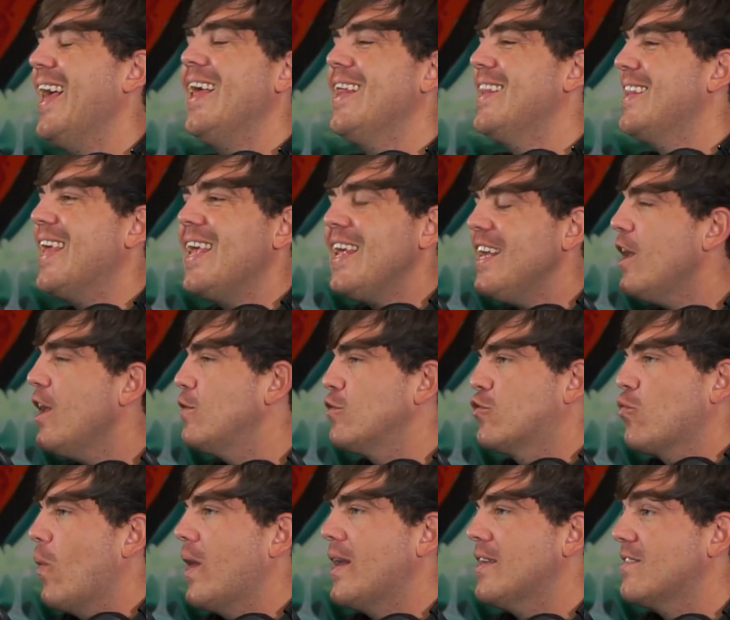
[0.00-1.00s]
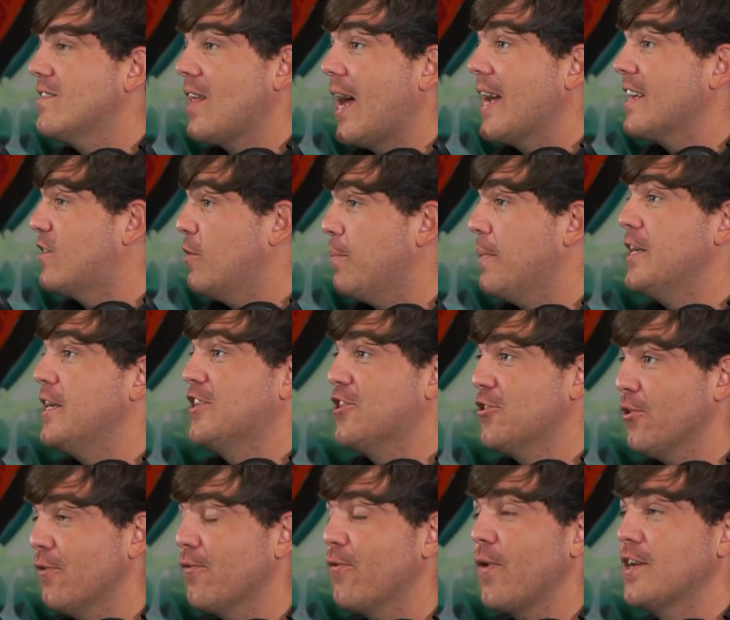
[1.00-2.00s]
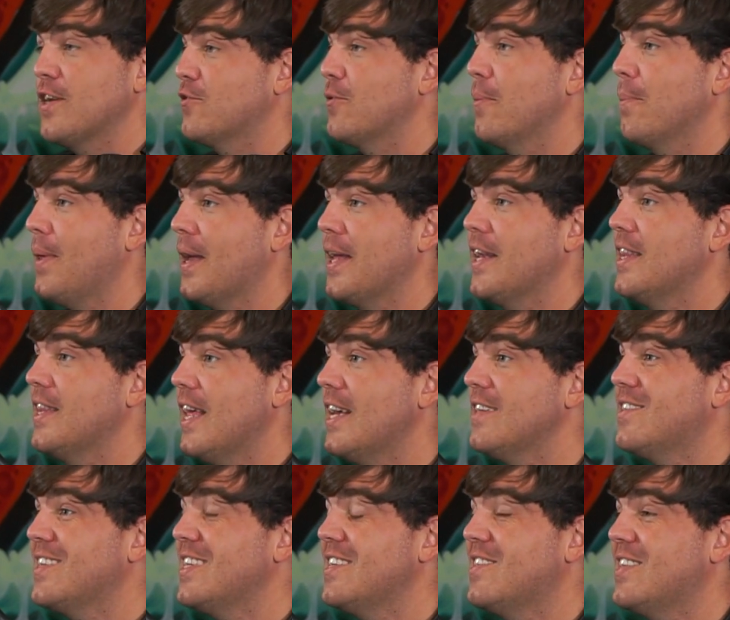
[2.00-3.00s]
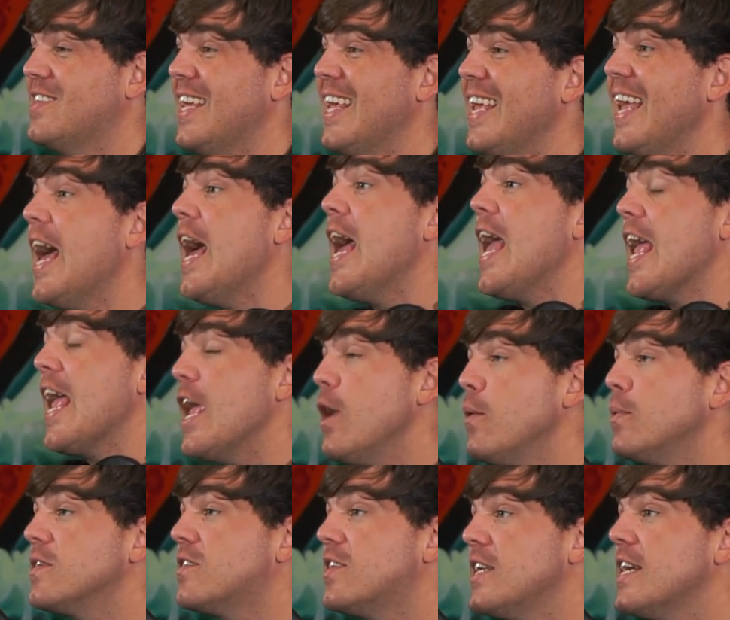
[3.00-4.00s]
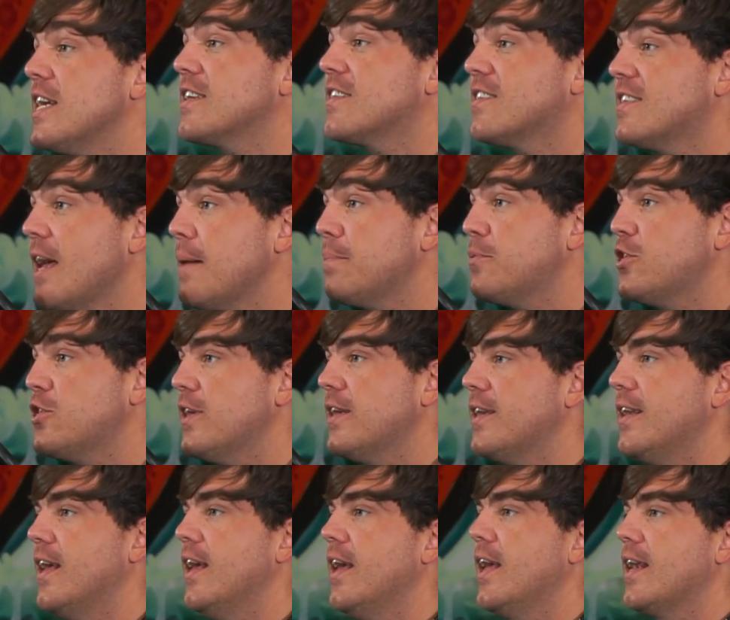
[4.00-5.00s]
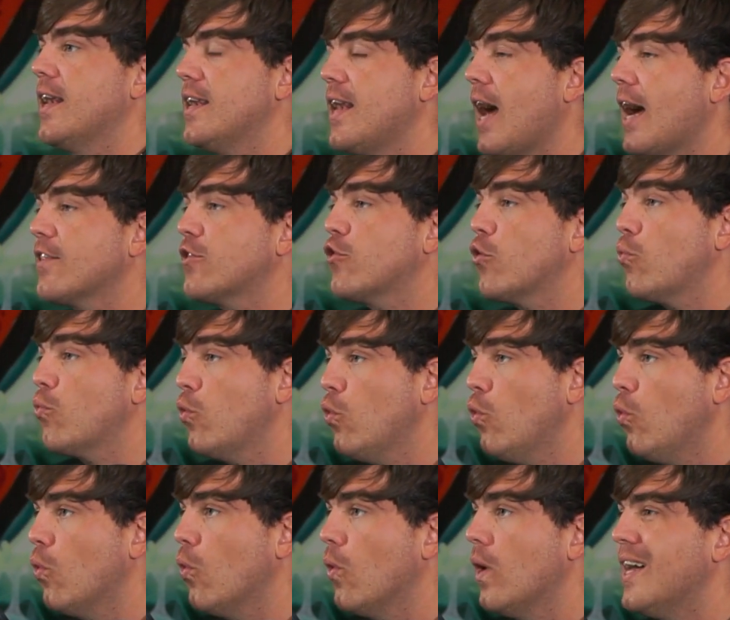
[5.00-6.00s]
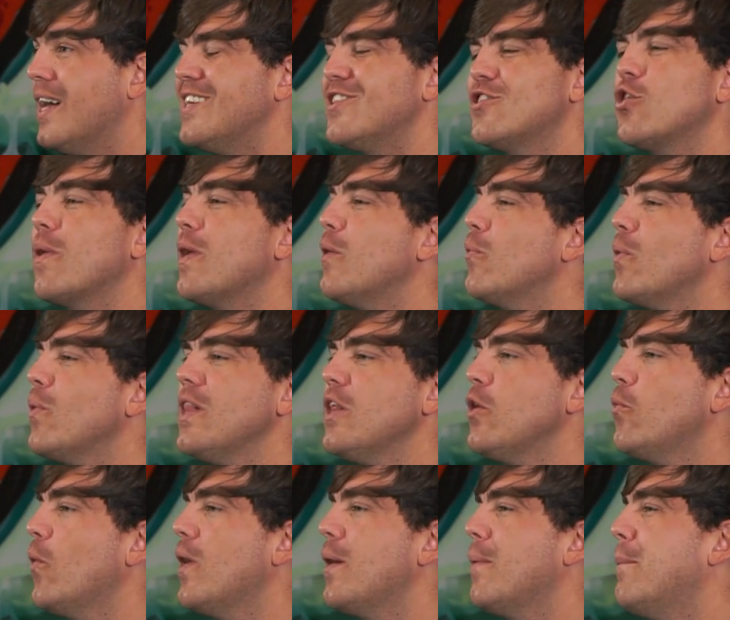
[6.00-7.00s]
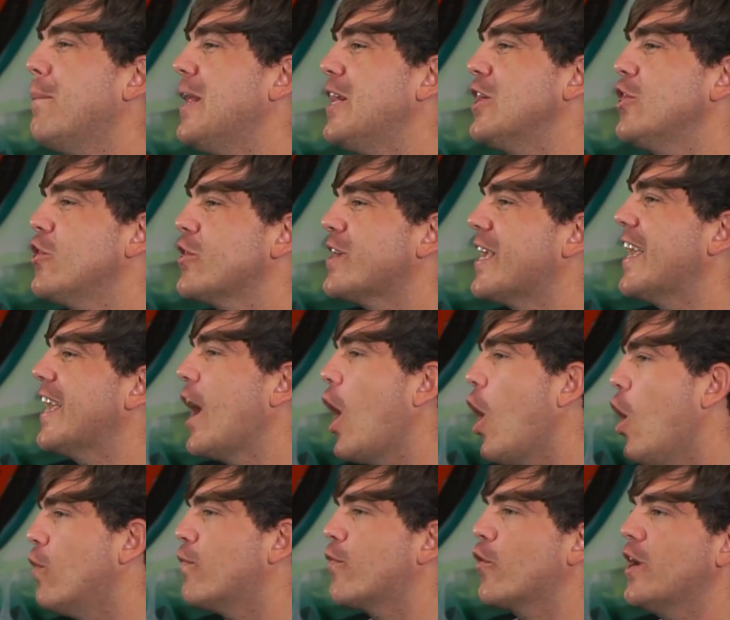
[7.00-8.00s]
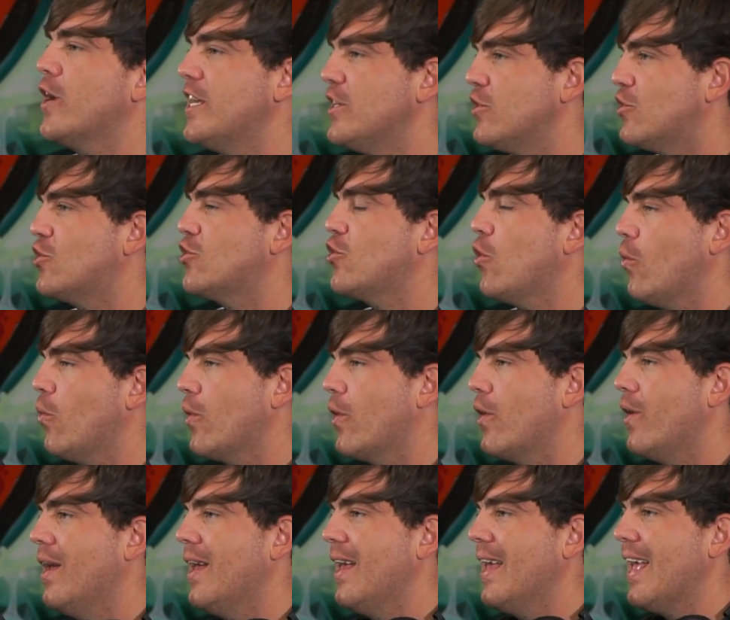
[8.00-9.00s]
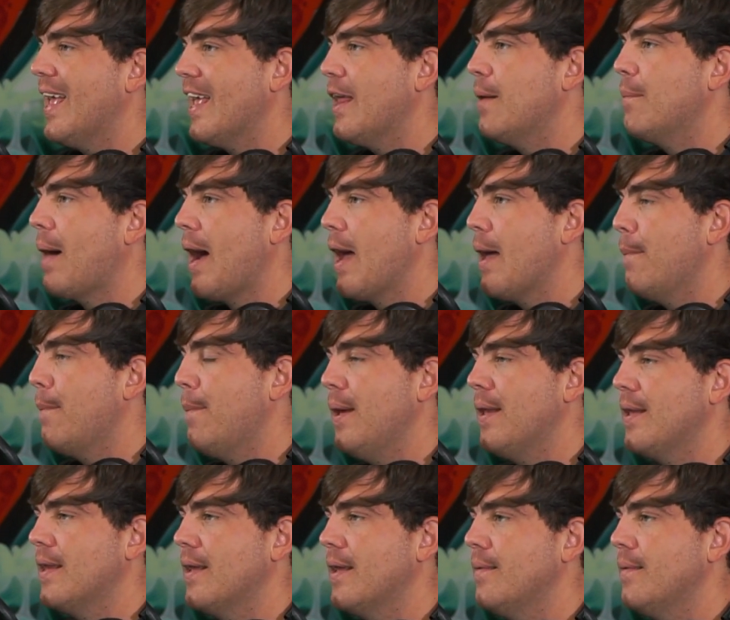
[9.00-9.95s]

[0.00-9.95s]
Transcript: He knows what it's like to be a true freshman playing in the SEC. He was the exception, not the rule. So he really wouldn't be looking over his shoulder, in my opinion.